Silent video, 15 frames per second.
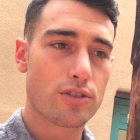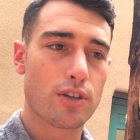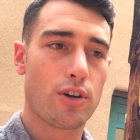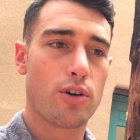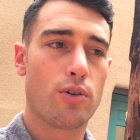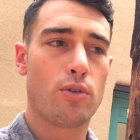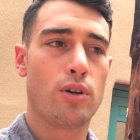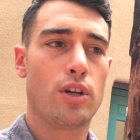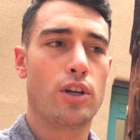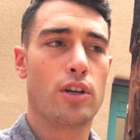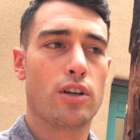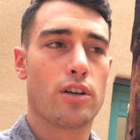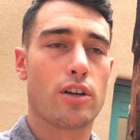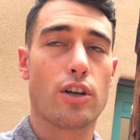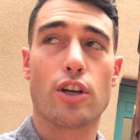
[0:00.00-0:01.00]
So
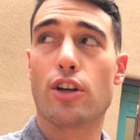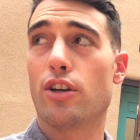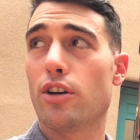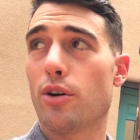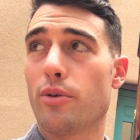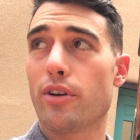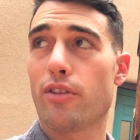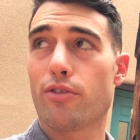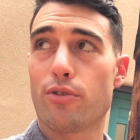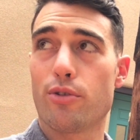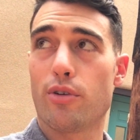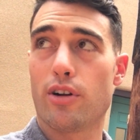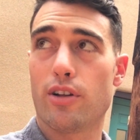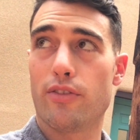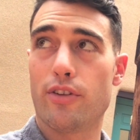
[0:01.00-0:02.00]
going
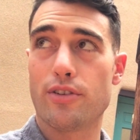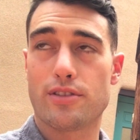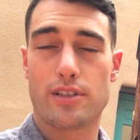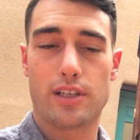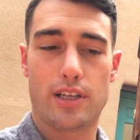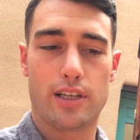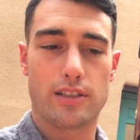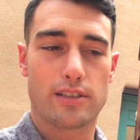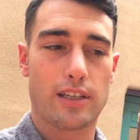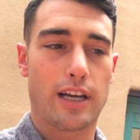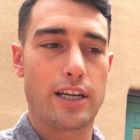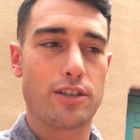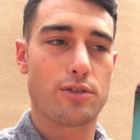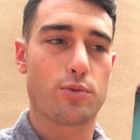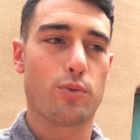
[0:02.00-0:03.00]
through all those things,
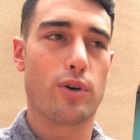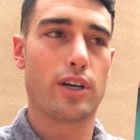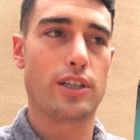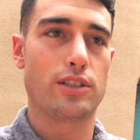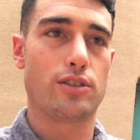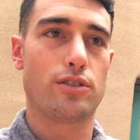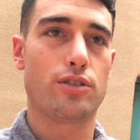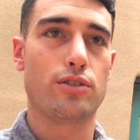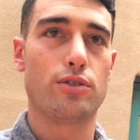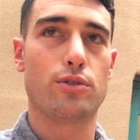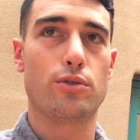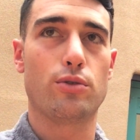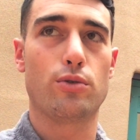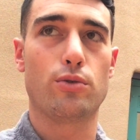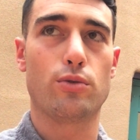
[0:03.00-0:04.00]
I just want
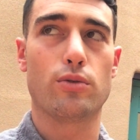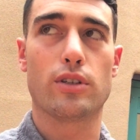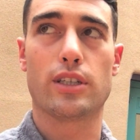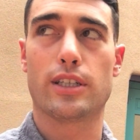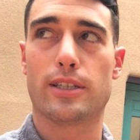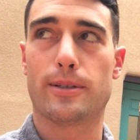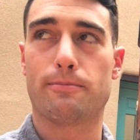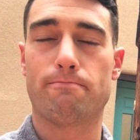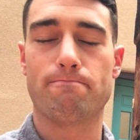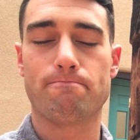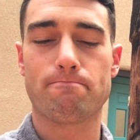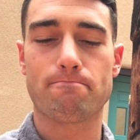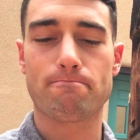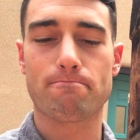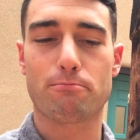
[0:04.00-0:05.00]
to
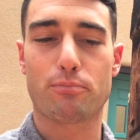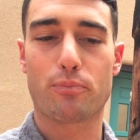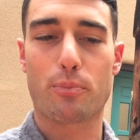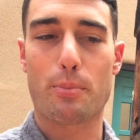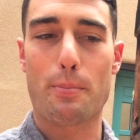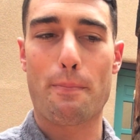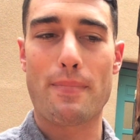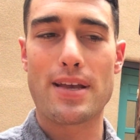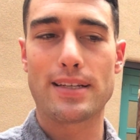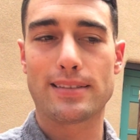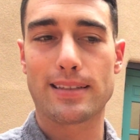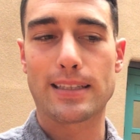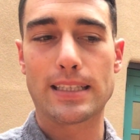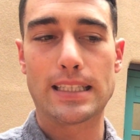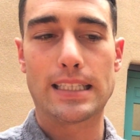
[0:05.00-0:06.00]

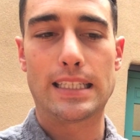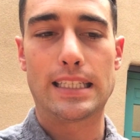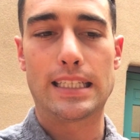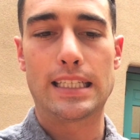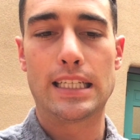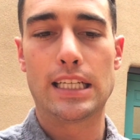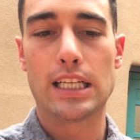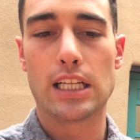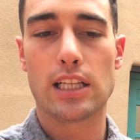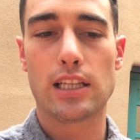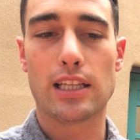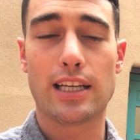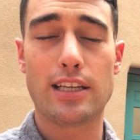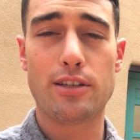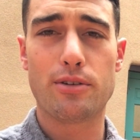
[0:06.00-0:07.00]
basically
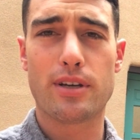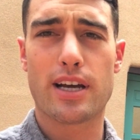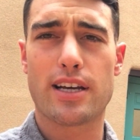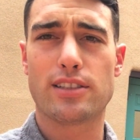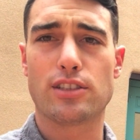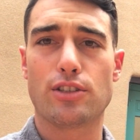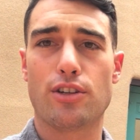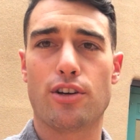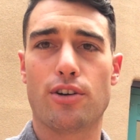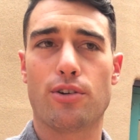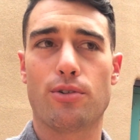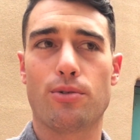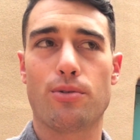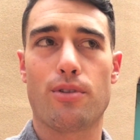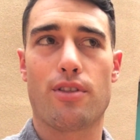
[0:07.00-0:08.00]
let you guys
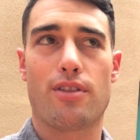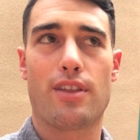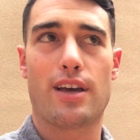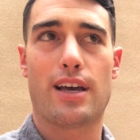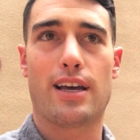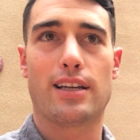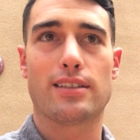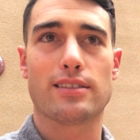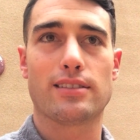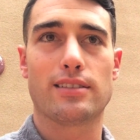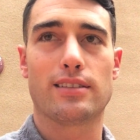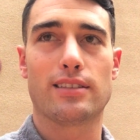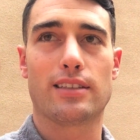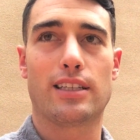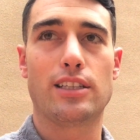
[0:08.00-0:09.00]
know that
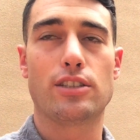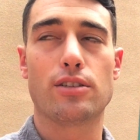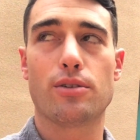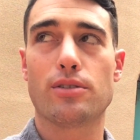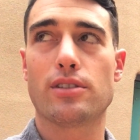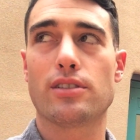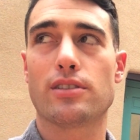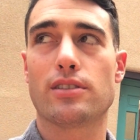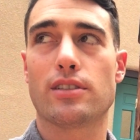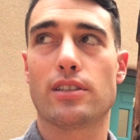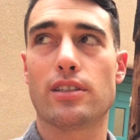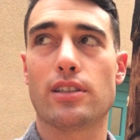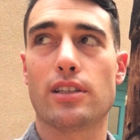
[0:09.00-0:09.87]
ketosis